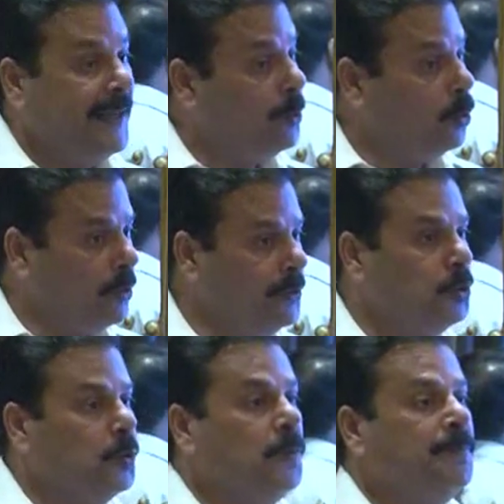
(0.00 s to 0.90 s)
and
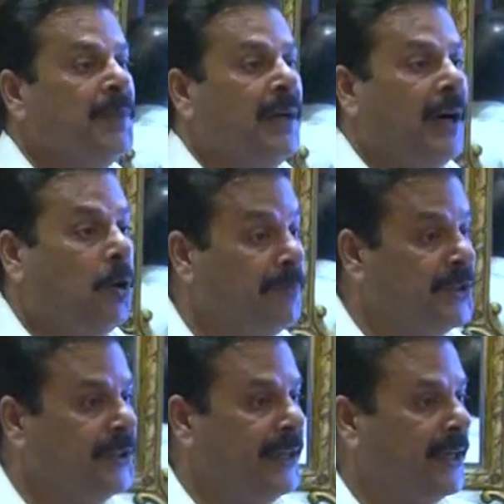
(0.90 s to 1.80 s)
also how
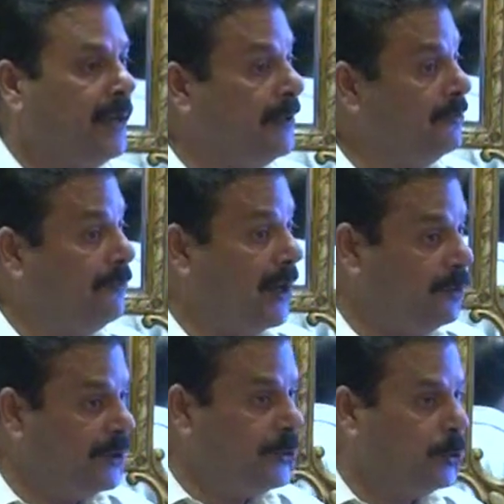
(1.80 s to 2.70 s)
much they are coming
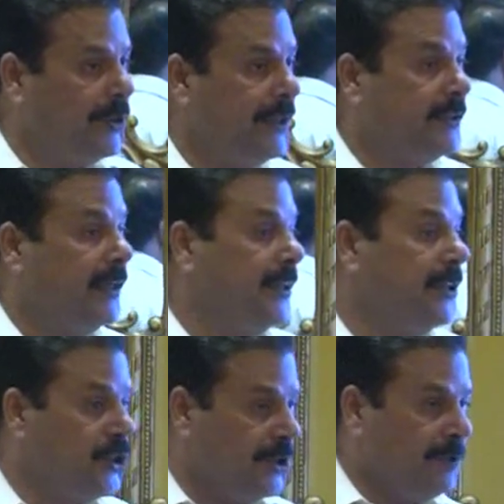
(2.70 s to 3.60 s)
forward to take the
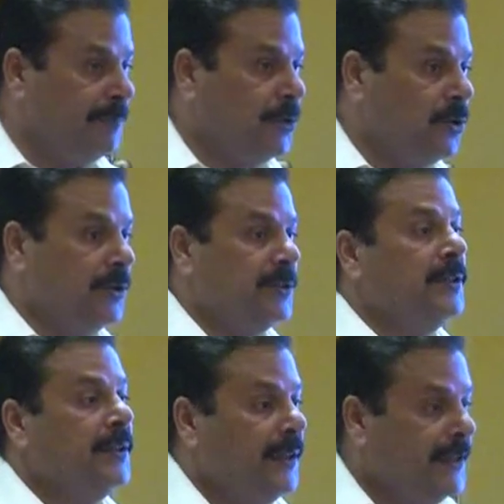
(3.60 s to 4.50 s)
initiative, because
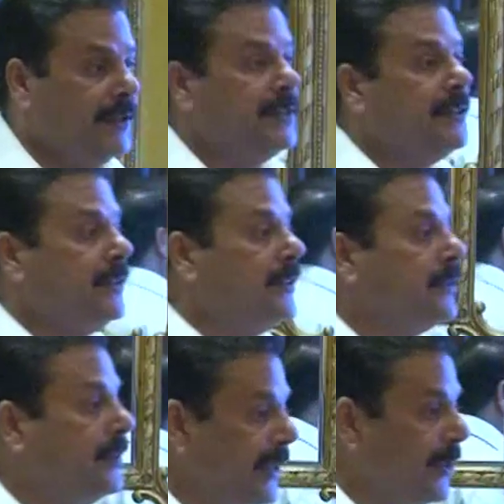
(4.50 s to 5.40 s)
it is
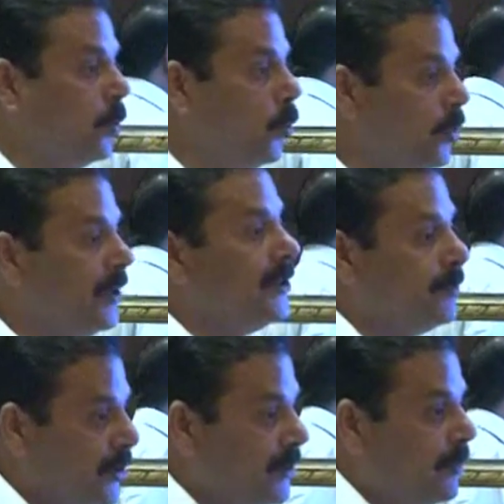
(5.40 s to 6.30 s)
their own
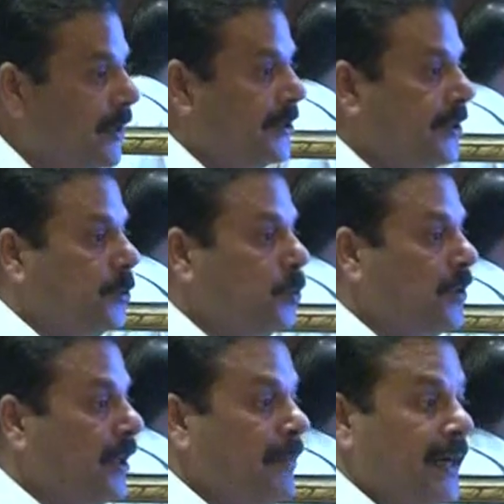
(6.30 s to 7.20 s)
responsibility to
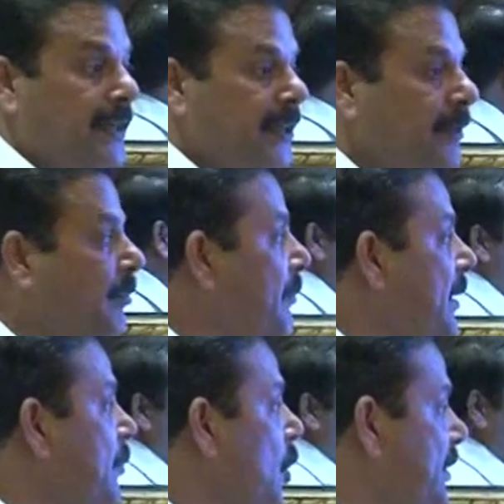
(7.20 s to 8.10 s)
command the
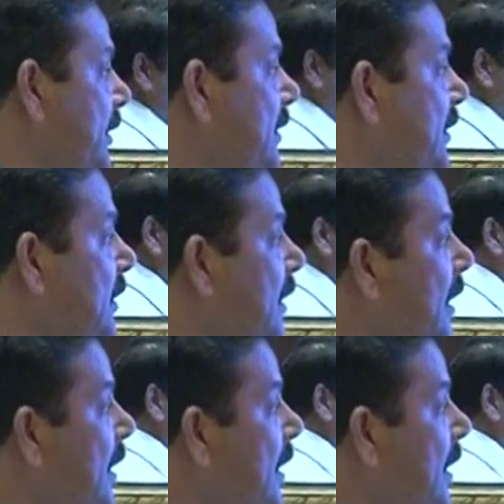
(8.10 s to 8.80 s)
development process.